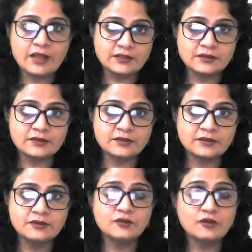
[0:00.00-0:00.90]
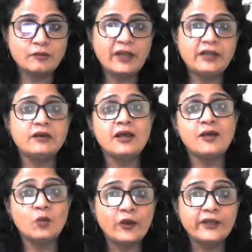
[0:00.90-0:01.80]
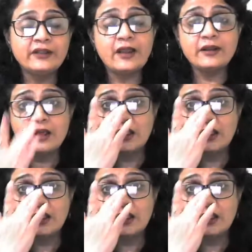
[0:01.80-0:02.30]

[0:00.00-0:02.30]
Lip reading: answers. So you better avoid that.